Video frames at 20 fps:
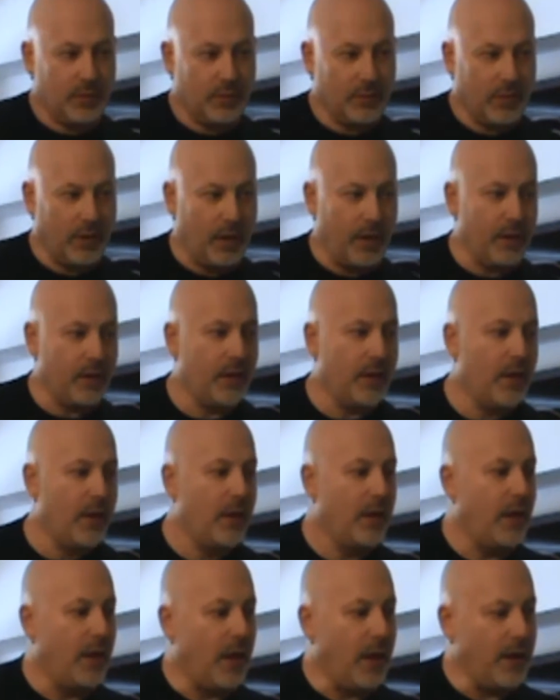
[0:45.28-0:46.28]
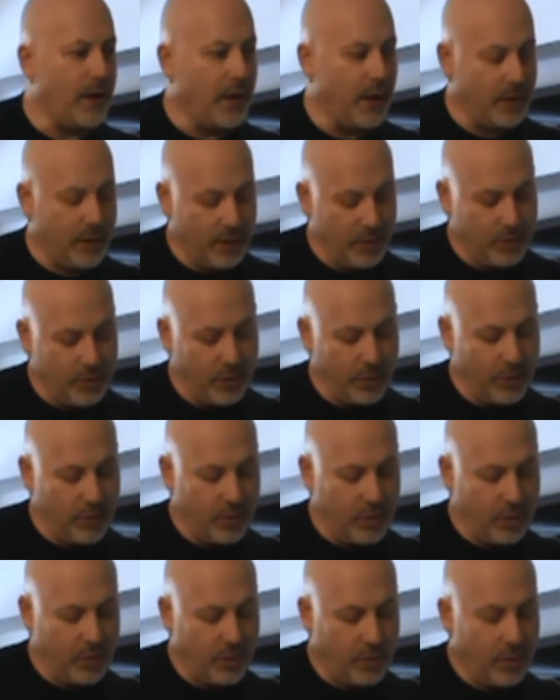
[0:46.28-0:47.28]
Okay, and then there's
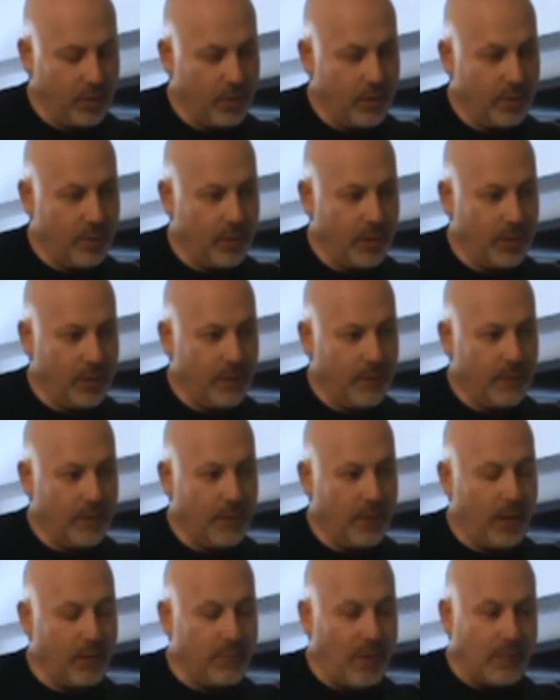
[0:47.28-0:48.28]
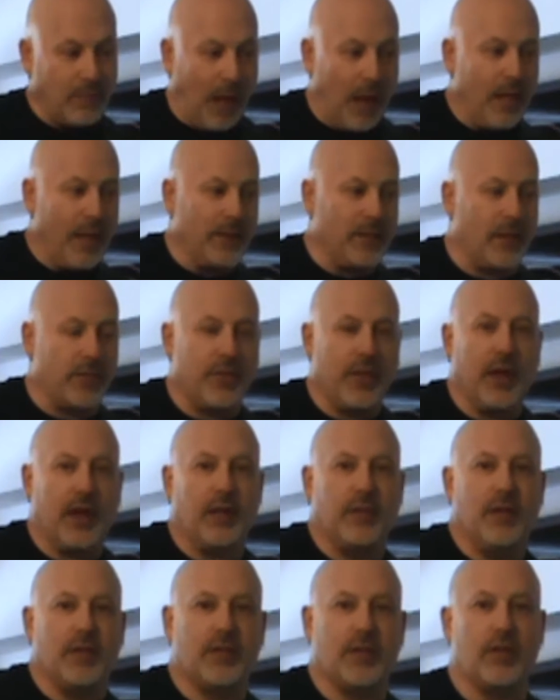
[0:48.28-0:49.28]
this, I like to think
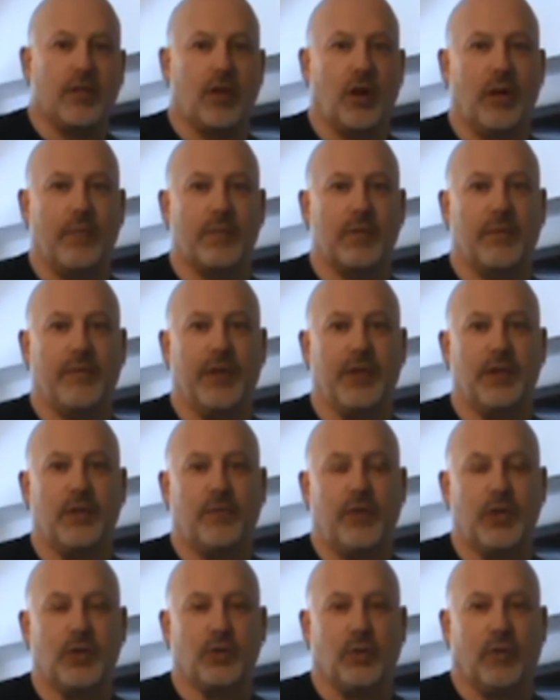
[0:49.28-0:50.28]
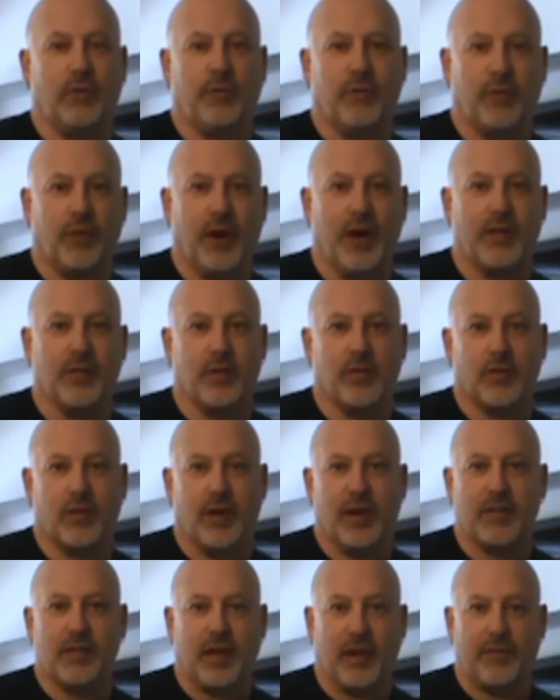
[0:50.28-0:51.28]
of this in terms of individual phrases. So
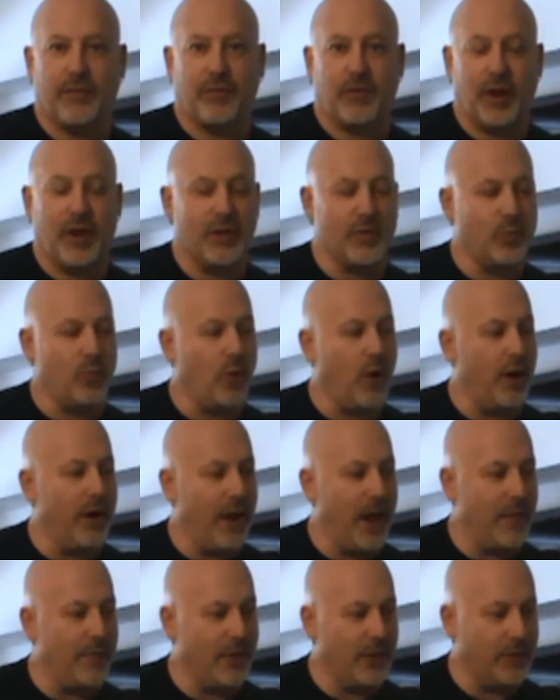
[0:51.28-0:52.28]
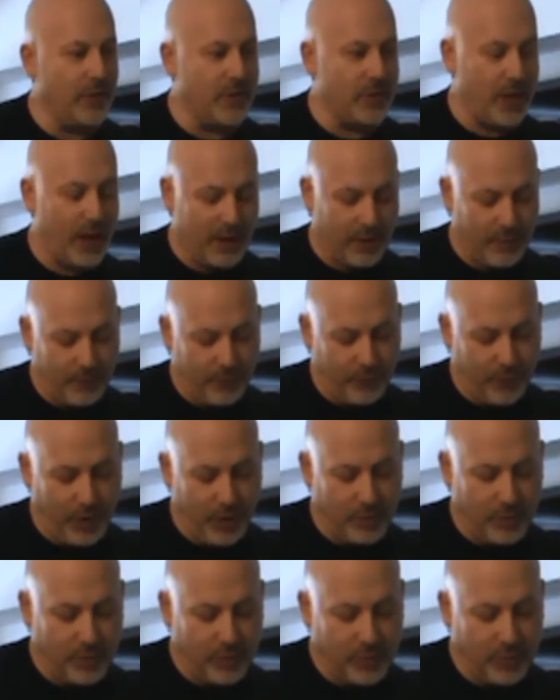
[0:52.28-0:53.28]
that's like phrase one, and then the second
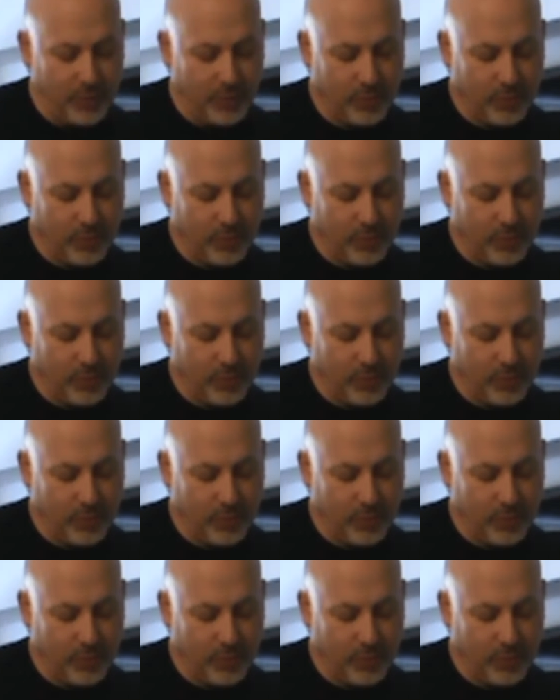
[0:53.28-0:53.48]
phrase is,